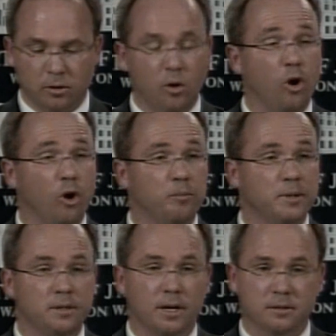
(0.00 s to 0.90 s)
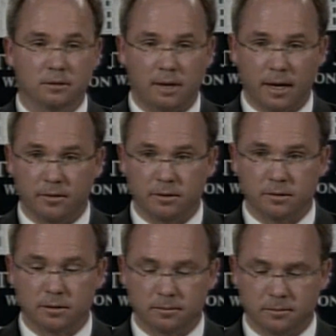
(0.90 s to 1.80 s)
all but Dr. Ivins.
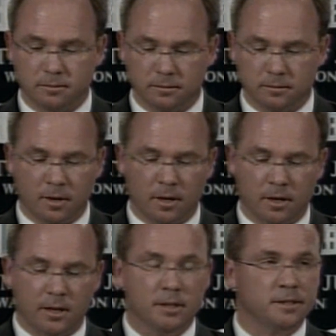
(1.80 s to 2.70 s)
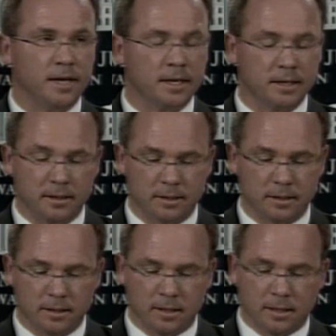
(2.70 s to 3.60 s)
Second,
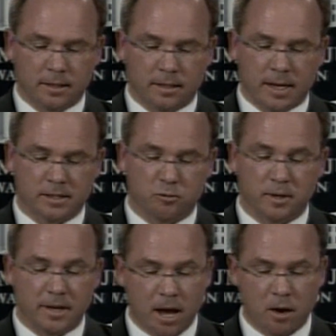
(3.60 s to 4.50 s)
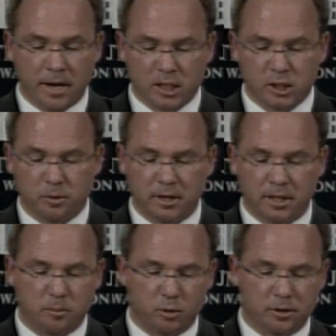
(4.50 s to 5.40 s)
as a renowned expert in the
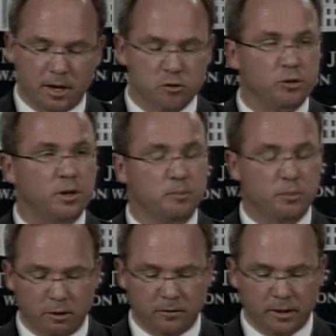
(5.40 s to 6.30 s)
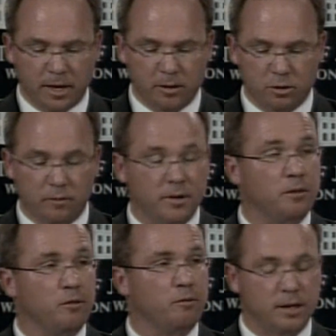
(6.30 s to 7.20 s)
production and purification of
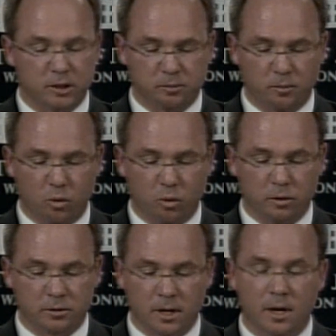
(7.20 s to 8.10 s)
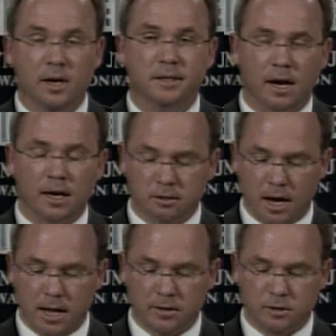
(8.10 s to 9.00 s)
anthrax spores, Dr.
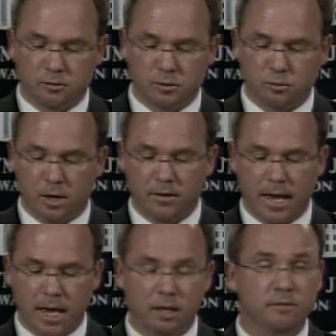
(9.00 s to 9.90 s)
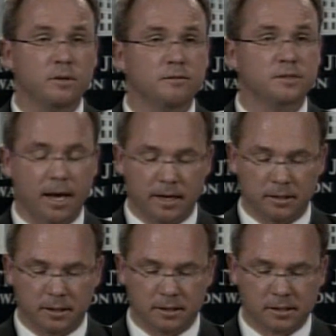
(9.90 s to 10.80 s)
Ivins was one of a handful of
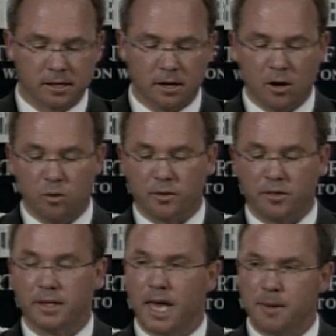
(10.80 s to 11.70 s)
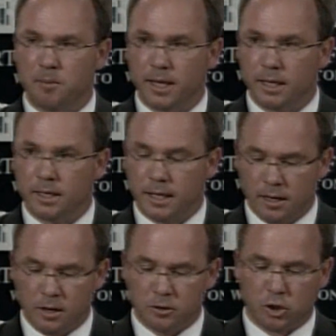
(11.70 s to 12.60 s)
scientists with the capability
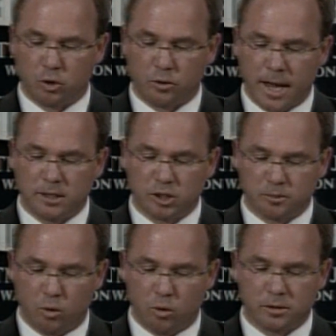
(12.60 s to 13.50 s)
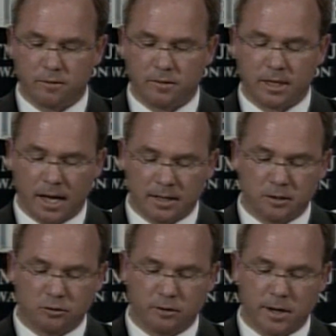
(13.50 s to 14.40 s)
to create spores of the
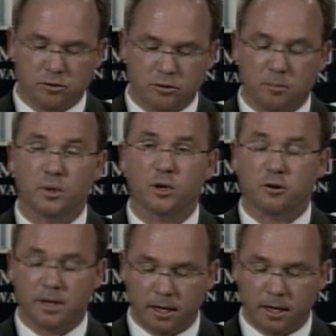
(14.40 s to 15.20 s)
concentration and purity